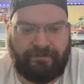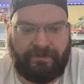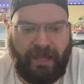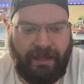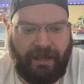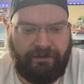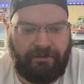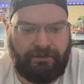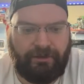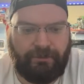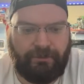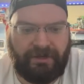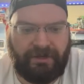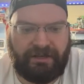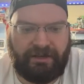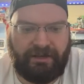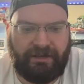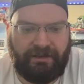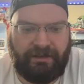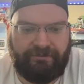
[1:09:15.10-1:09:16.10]
I don't know what
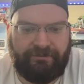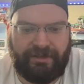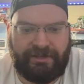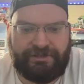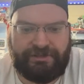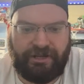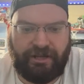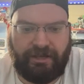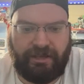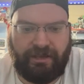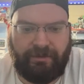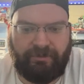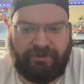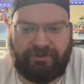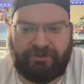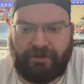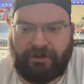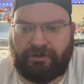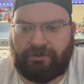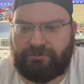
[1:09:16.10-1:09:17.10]
VGA
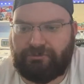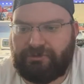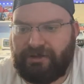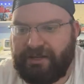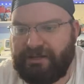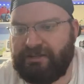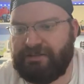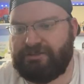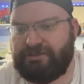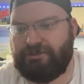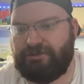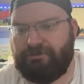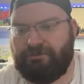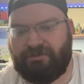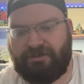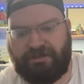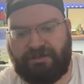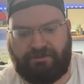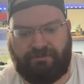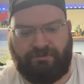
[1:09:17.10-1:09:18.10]
cables are rated to
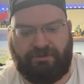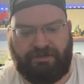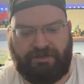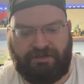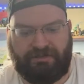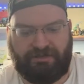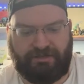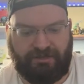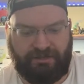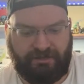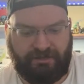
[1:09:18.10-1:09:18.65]
lengthwise.